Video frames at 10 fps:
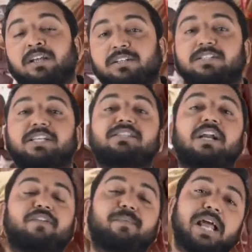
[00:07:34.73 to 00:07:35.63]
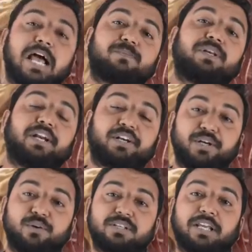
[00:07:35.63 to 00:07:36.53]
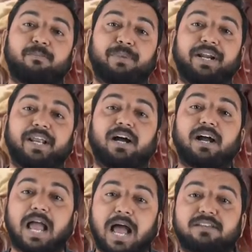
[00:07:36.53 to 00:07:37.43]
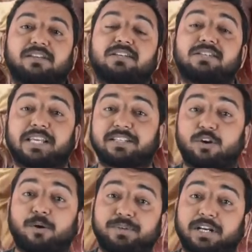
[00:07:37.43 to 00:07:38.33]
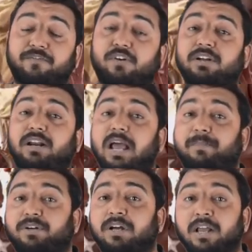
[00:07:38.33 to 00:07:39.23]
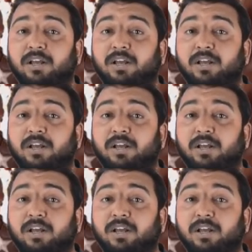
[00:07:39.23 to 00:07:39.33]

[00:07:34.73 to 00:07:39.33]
She says that women have been introduced in media as a sex object for glamour.